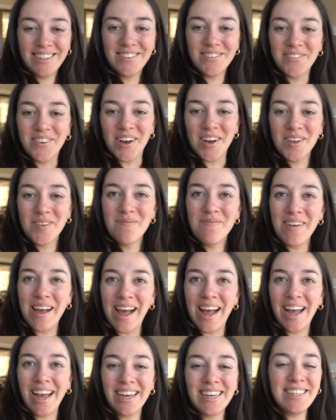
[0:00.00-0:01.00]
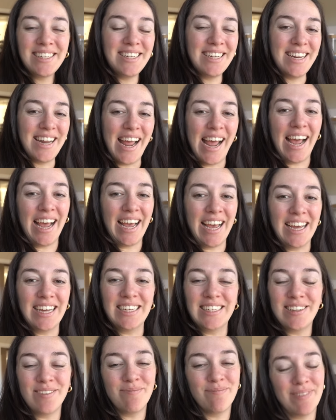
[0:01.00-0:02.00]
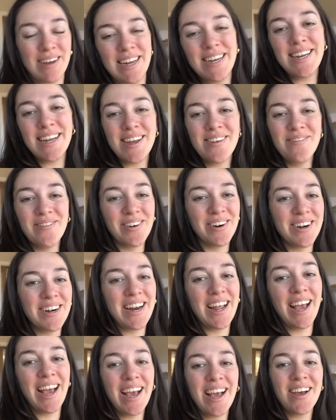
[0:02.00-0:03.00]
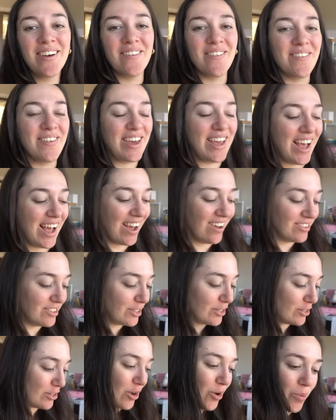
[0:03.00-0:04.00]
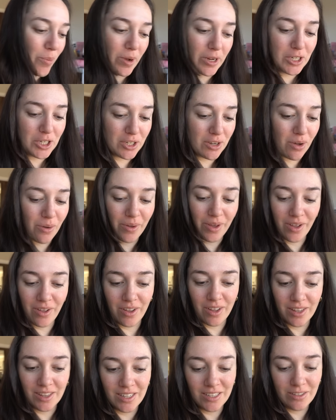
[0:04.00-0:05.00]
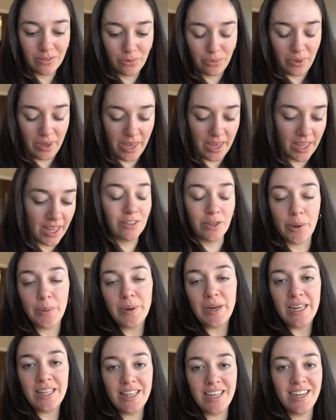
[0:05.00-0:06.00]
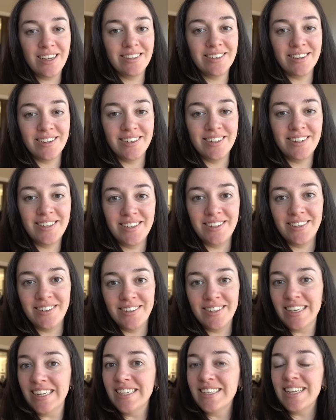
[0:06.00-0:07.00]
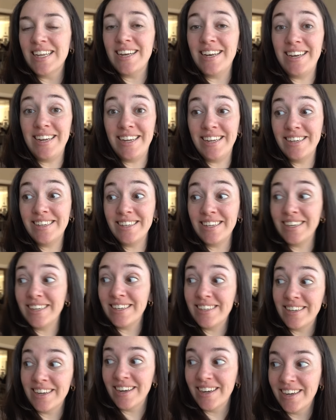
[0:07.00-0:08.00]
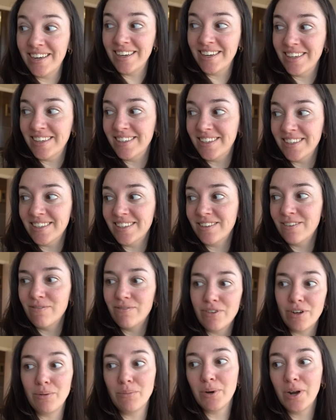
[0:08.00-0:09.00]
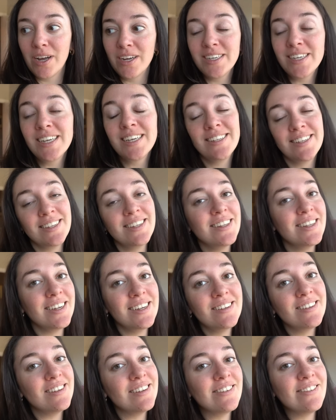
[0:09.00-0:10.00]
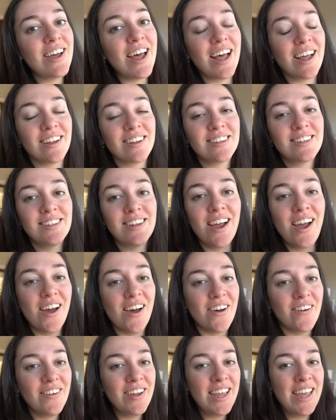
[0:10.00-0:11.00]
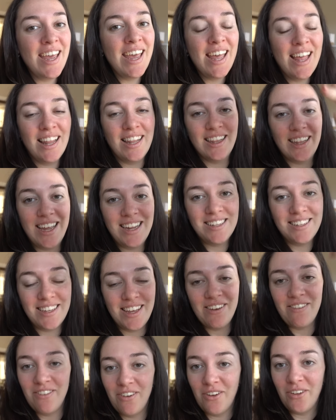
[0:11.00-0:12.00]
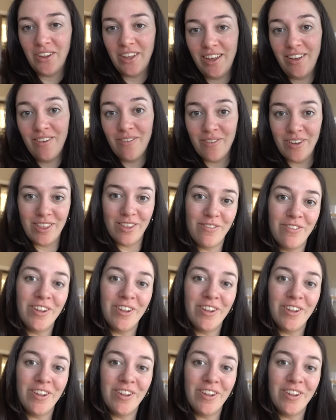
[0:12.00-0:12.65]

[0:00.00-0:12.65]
Welcome back. Today is Monday morning. We have so much going on this week. So many things on the to-do list that need to get done and just some fun projects and things as well. So let's get rolling with the